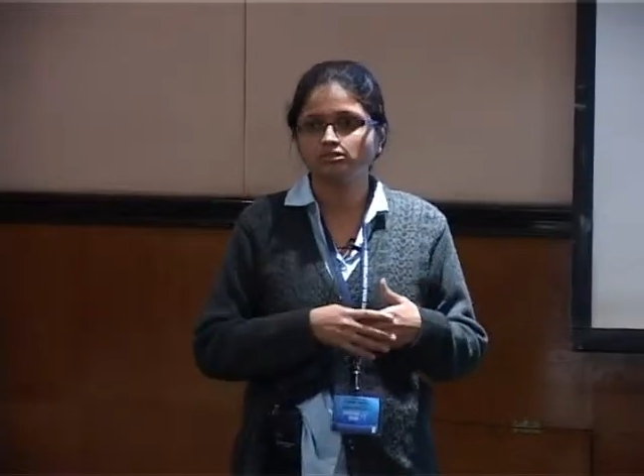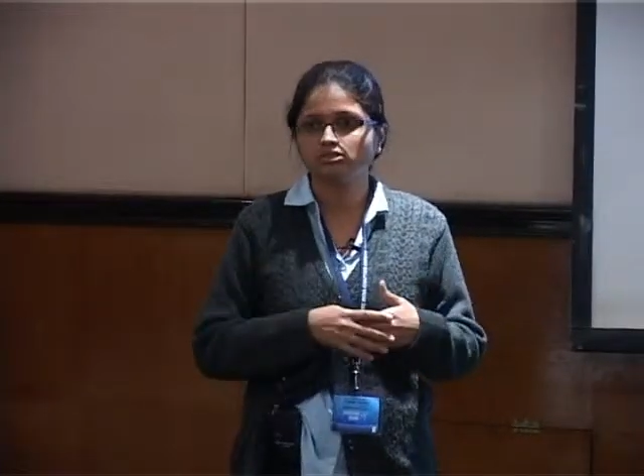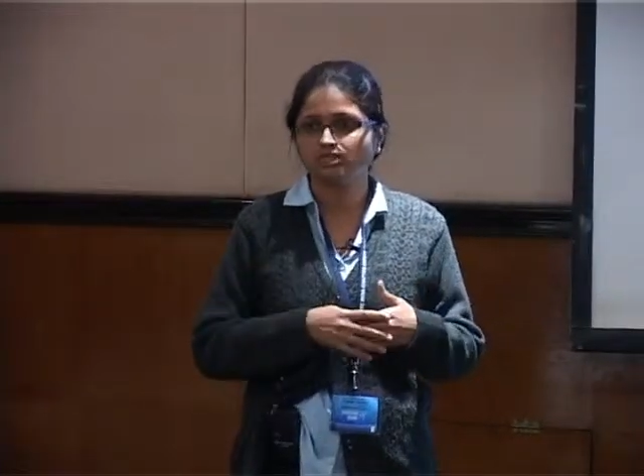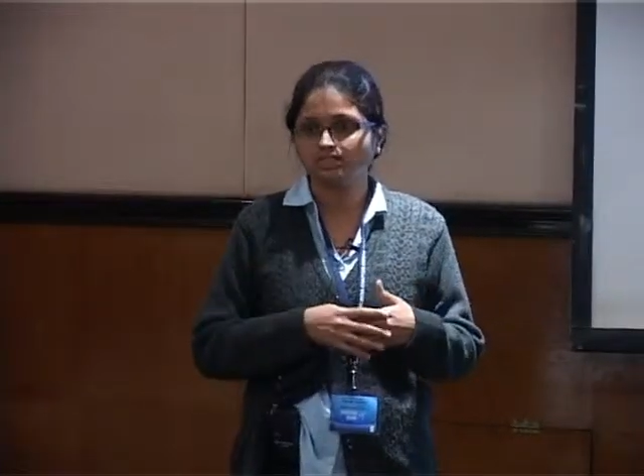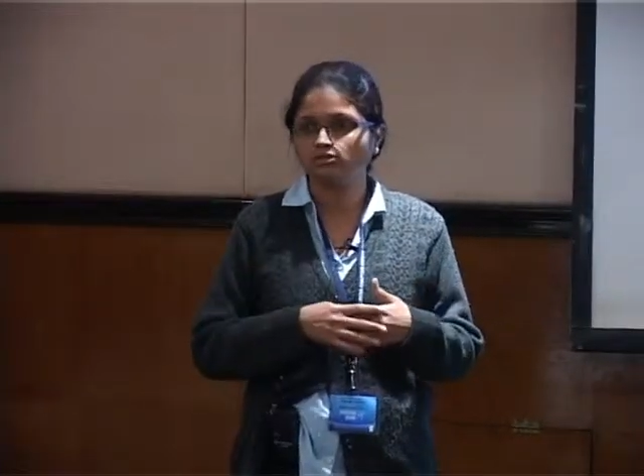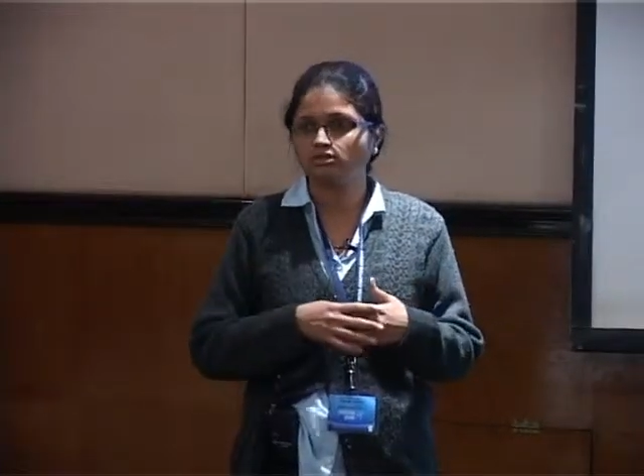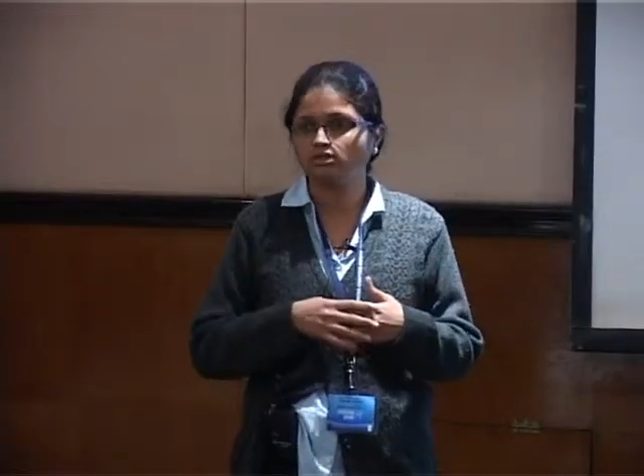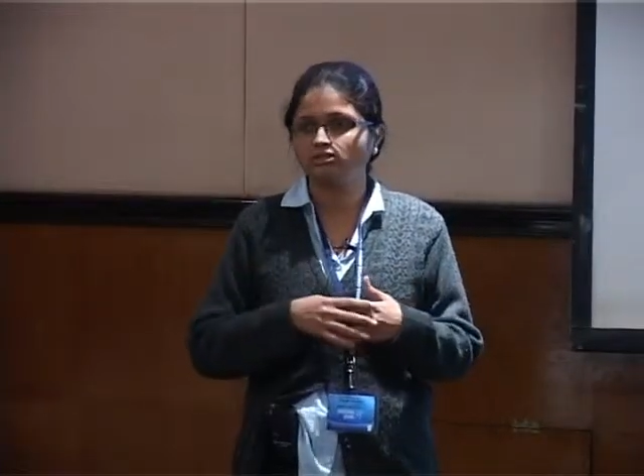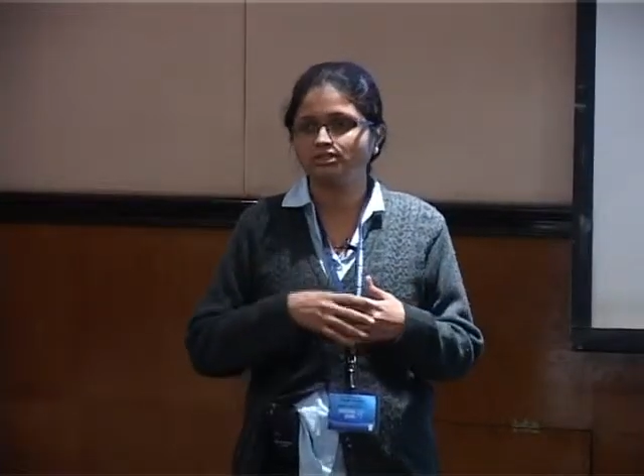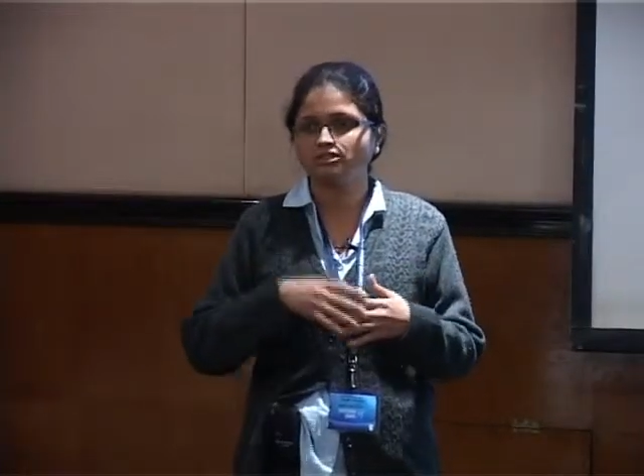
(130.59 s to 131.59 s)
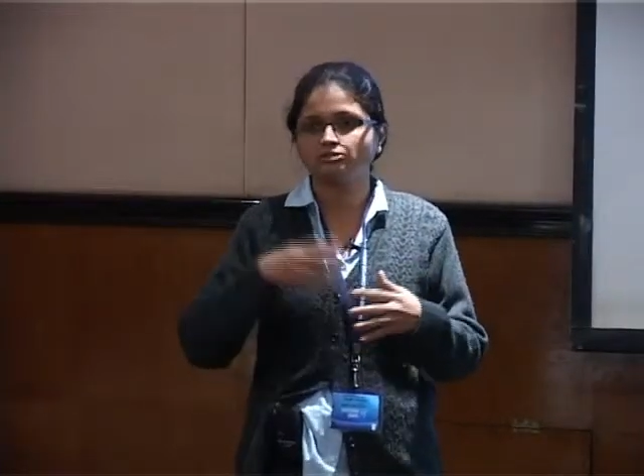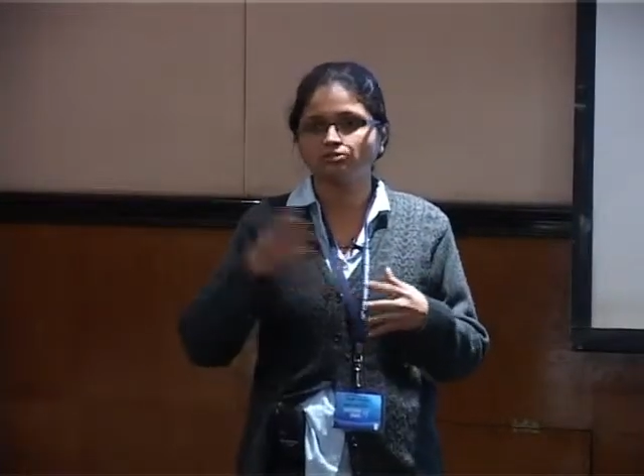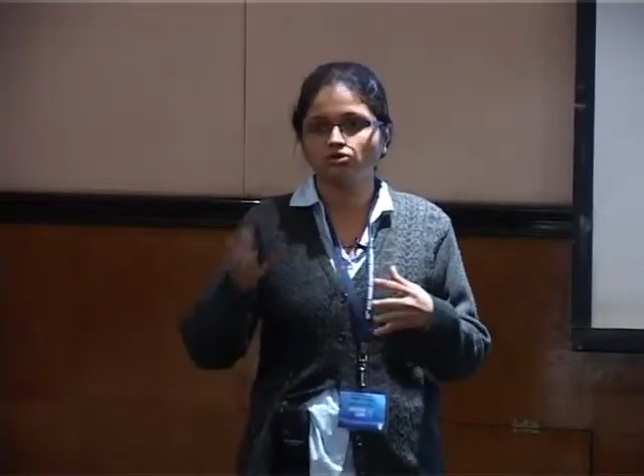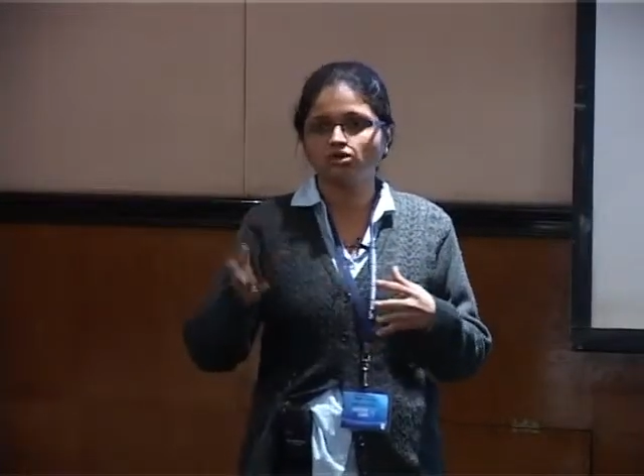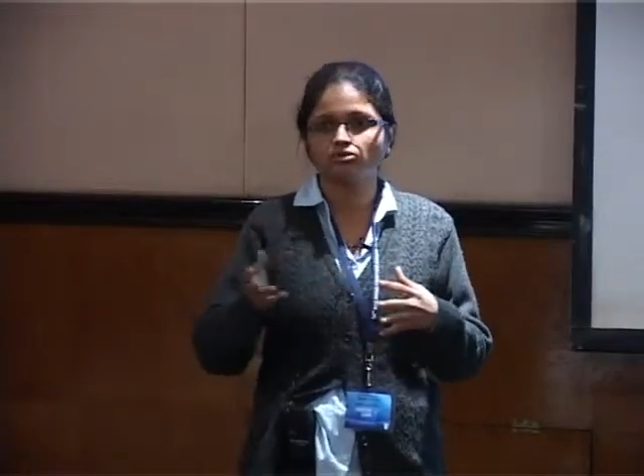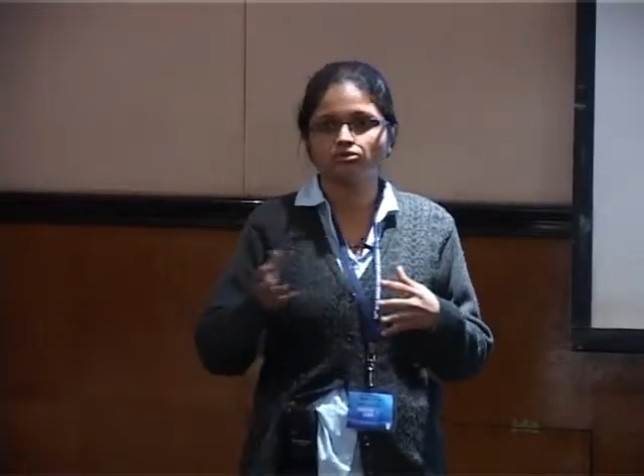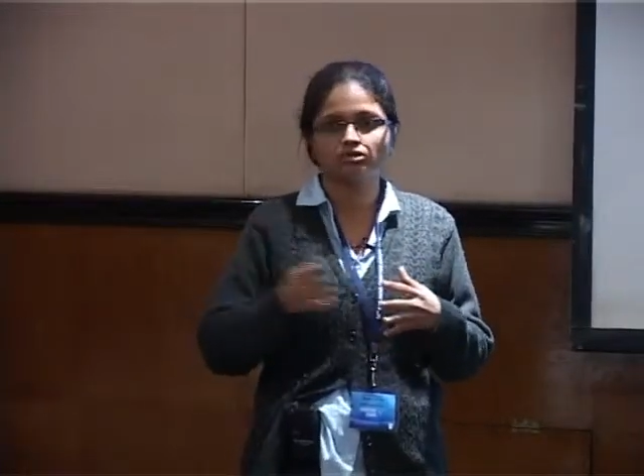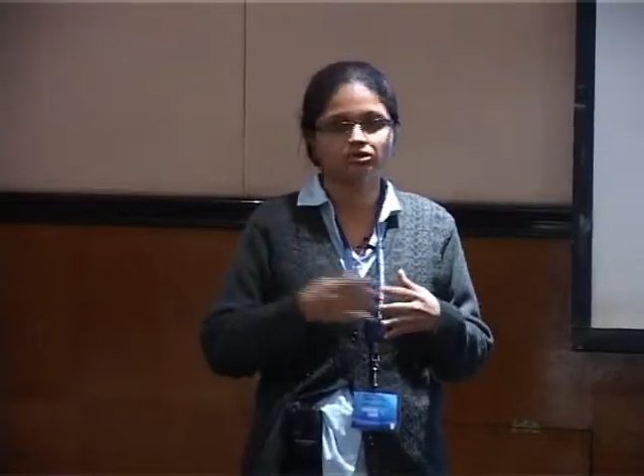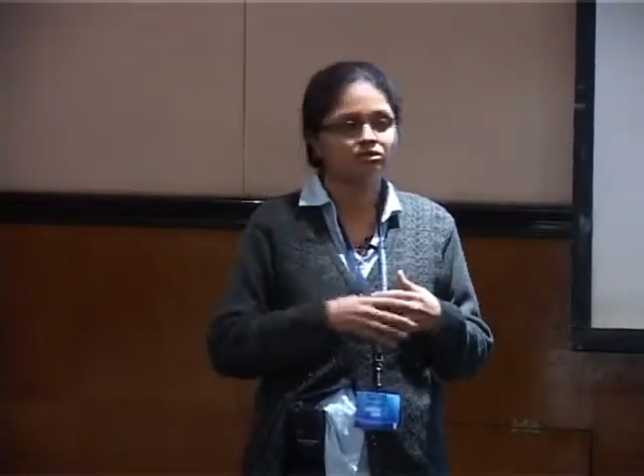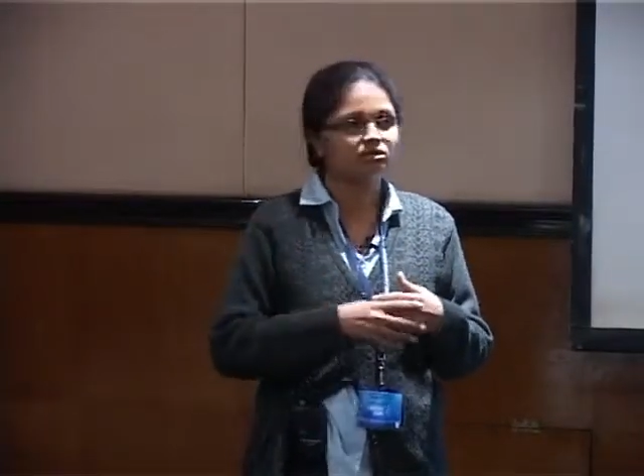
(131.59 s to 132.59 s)
stakeholder, that is product
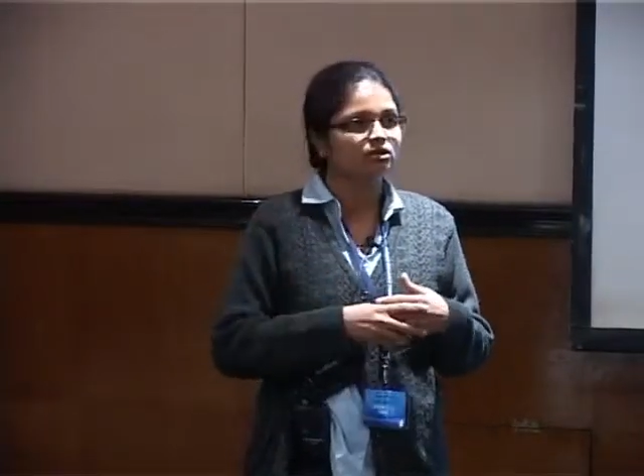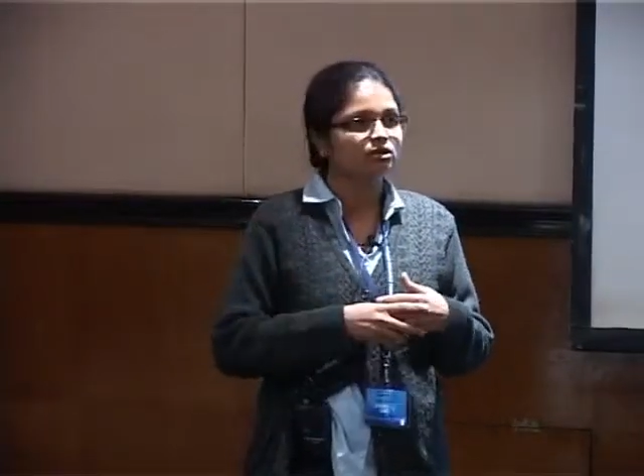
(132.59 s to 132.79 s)
owner